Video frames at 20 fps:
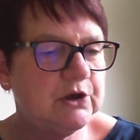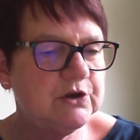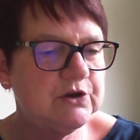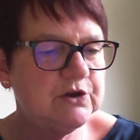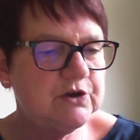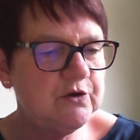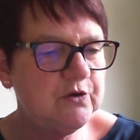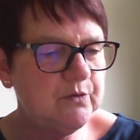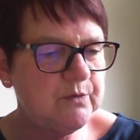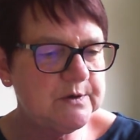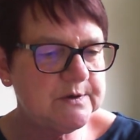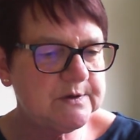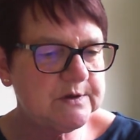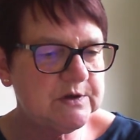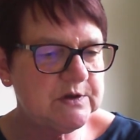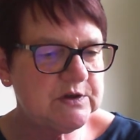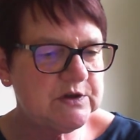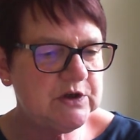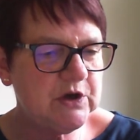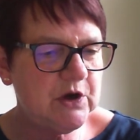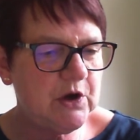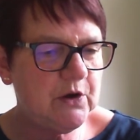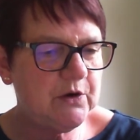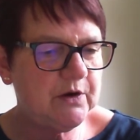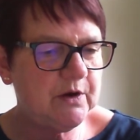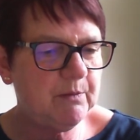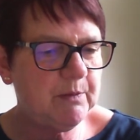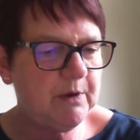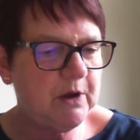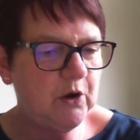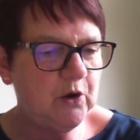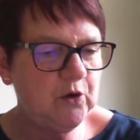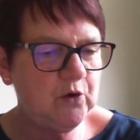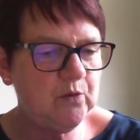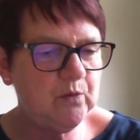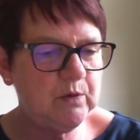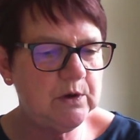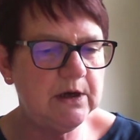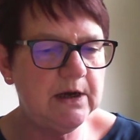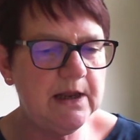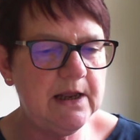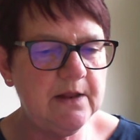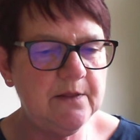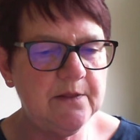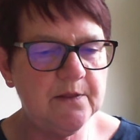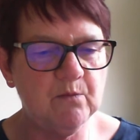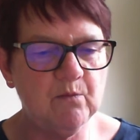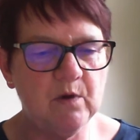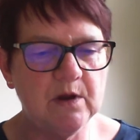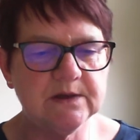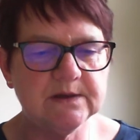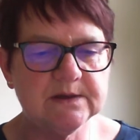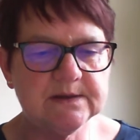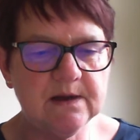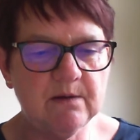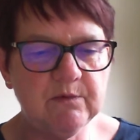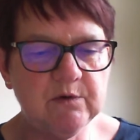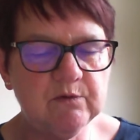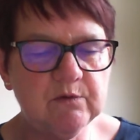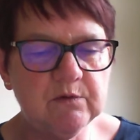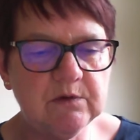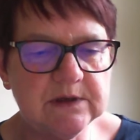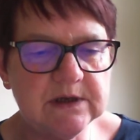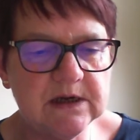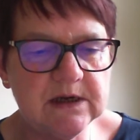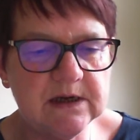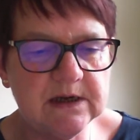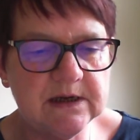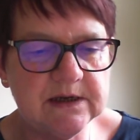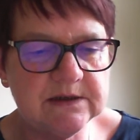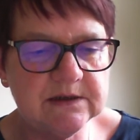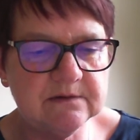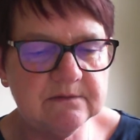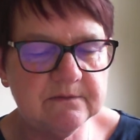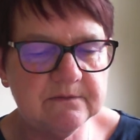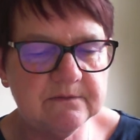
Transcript: Two was concern about who would lead them when Samuel died.